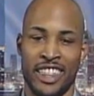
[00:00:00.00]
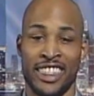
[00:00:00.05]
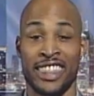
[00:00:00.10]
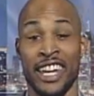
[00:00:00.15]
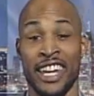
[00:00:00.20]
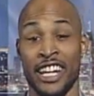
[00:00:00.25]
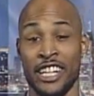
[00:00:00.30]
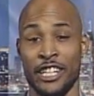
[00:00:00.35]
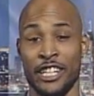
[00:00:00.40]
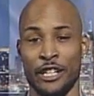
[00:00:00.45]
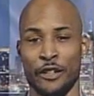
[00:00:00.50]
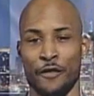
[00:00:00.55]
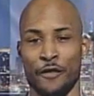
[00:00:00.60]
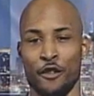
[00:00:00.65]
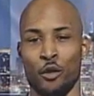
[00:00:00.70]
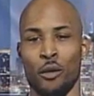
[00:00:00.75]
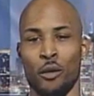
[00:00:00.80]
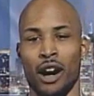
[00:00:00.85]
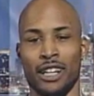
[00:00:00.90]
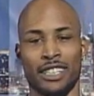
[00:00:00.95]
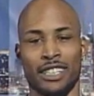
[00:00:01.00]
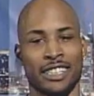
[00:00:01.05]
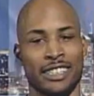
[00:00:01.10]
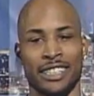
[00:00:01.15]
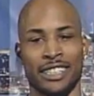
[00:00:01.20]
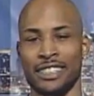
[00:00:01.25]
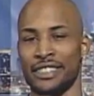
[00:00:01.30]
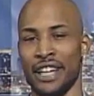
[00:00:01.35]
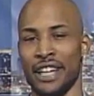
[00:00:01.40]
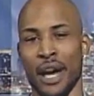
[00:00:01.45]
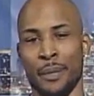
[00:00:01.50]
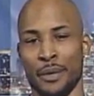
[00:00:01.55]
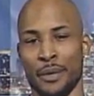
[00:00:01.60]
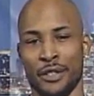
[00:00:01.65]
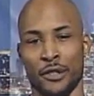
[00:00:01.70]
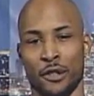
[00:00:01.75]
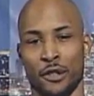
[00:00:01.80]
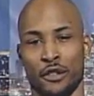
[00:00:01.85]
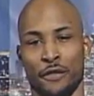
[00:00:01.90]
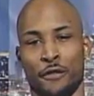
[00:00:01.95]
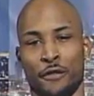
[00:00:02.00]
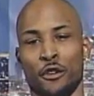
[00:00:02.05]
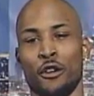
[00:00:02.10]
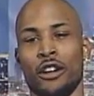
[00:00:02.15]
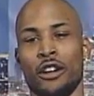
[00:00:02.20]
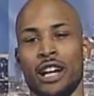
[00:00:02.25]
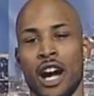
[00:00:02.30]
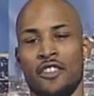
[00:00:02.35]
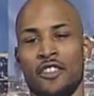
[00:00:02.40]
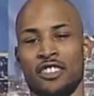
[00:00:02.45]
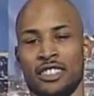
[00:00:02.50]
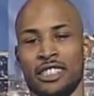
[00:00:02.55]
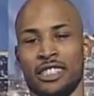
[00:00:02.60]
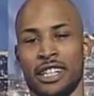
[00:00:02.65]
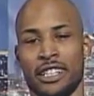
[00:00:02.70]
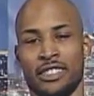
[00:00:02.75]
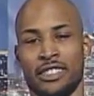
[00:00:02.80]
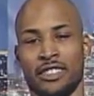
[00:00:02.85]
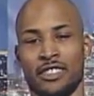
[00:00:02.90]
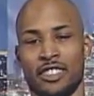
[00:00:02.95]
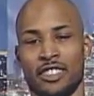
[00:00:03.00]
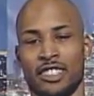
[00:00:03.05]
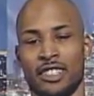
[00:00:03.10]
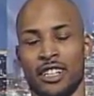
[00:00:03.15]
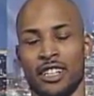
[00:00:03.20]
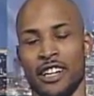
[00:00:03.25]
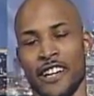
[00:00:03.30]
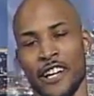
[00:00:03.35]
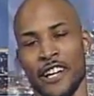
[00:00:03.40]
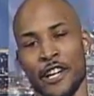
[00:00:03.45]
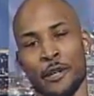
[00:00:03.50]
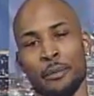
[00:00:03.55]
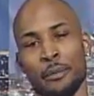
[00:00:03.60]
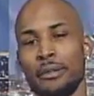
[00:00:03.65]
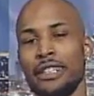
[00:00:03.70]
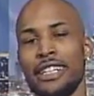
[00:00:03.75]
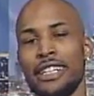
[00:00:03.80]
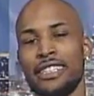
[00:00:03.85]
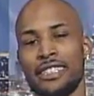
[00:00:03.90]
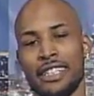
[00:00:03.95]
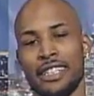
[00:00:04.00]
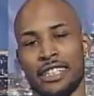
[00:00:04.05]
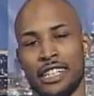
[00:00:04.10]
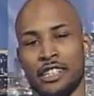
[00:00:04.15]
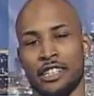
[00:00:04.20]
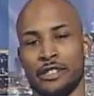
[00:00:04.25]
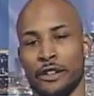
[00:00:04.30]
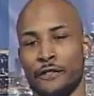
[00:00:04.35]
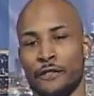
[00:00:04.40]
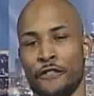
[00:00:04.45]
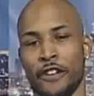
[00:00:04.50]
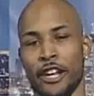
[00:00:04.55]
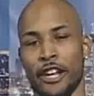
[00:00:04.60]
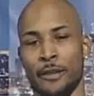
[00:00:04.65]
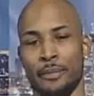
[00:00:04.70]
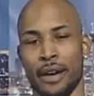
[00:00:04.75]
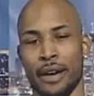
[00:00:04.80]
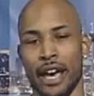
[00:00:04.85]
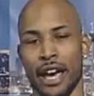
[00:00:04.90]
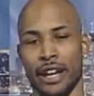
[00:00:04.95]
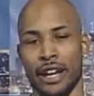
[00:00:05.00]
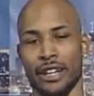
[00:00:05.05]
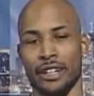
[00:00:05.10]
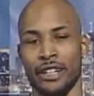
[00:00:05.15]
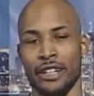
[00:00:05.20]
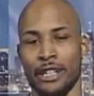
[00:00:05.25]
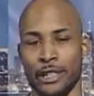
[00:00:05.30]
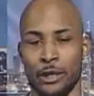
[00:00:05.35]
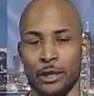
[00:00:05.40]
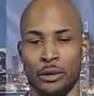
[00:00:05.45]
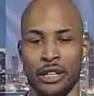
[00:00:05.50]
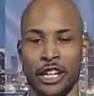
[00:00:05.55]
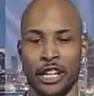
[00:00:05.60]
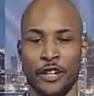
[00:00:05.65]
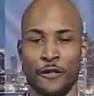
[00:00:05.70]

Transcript: Thank you for watching this episode of Forward Conversations. Please send us your feedback to